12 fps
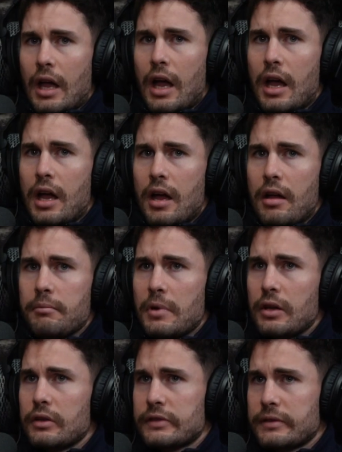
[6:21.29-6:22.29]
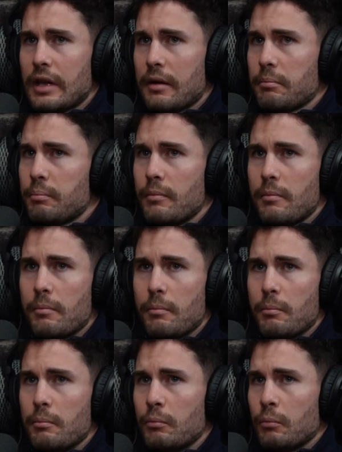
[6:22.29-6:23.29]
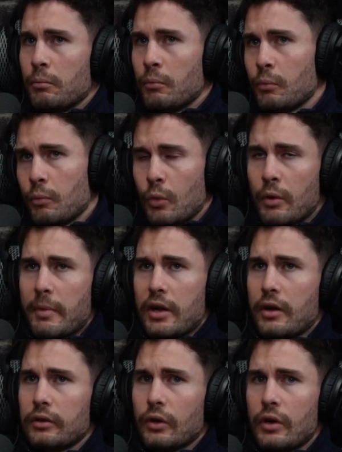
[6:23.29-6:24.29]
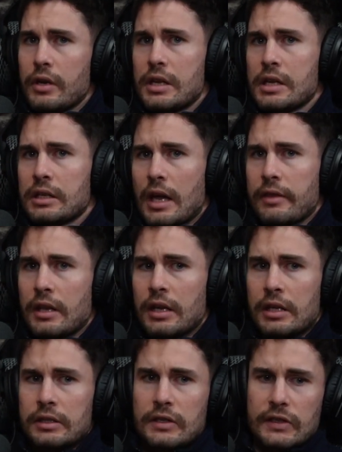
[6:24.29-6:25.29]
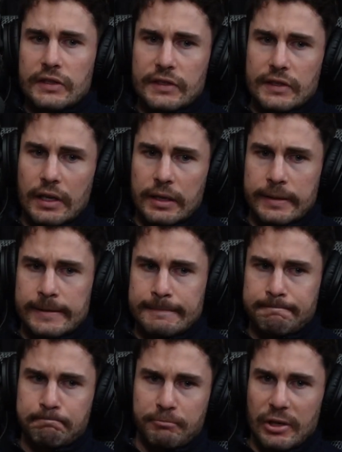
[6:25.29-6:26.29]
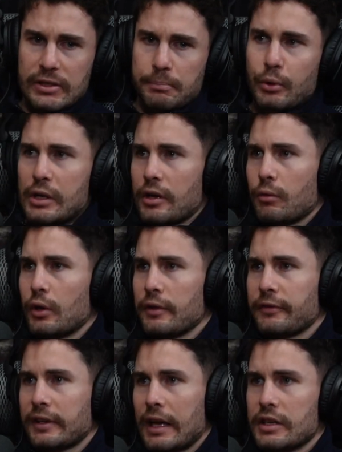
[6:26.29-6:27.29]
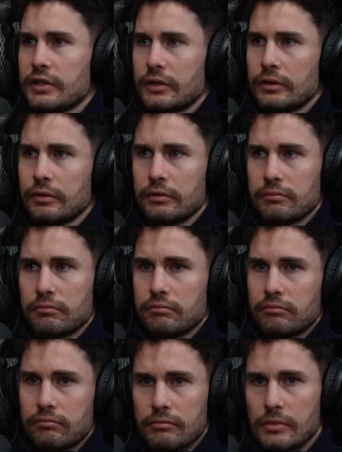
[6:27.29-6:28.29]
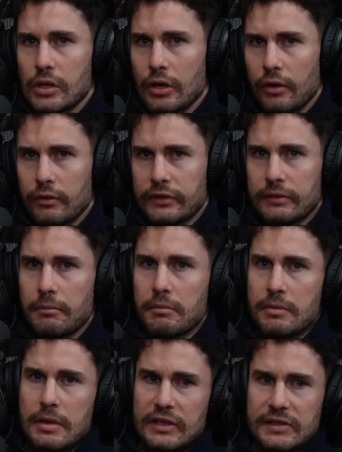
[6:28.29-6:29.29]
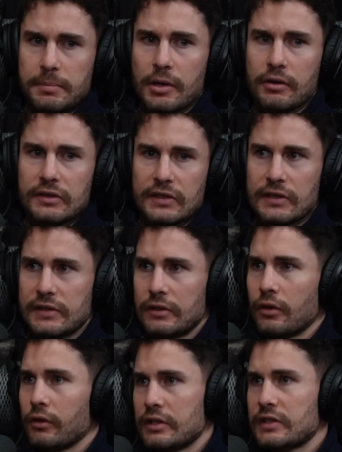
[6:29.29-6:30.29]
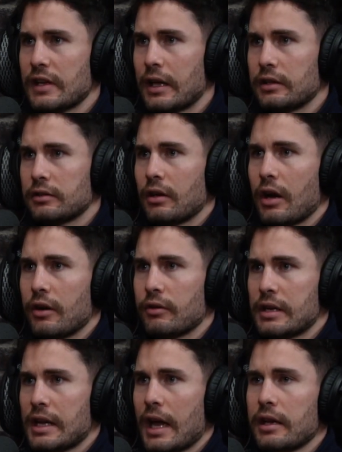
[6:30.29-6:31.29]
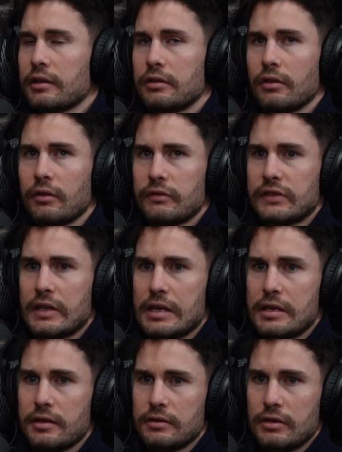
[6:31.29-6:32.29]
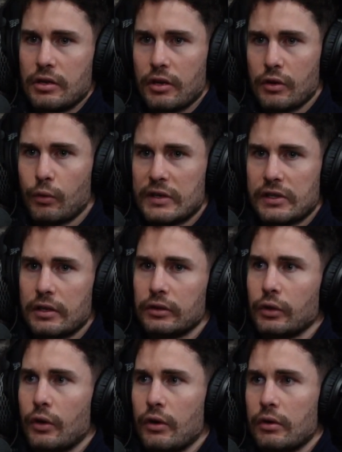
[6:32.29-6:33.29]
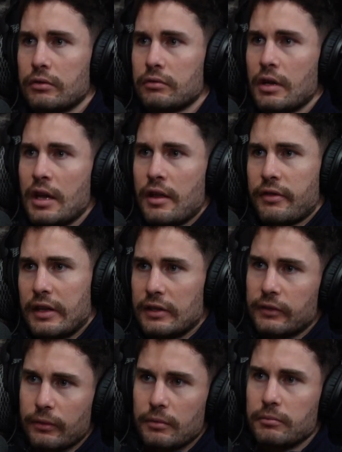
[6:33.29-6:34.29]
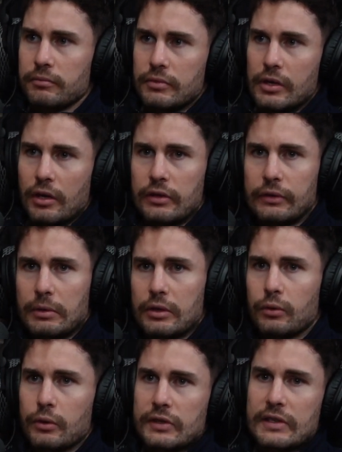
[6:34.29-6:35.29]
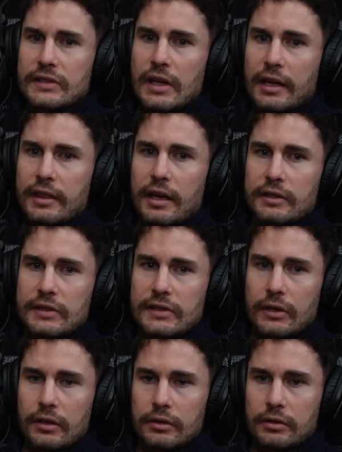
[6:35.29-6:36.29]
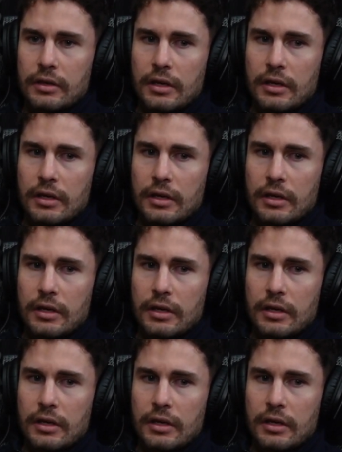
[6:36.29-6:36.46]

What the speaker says: it was, more my own learning, and then just, I guess putting a qualification on, some experiences and knowledge that I already had. And obviously, you're always going to learn things from, doing courses like that. So,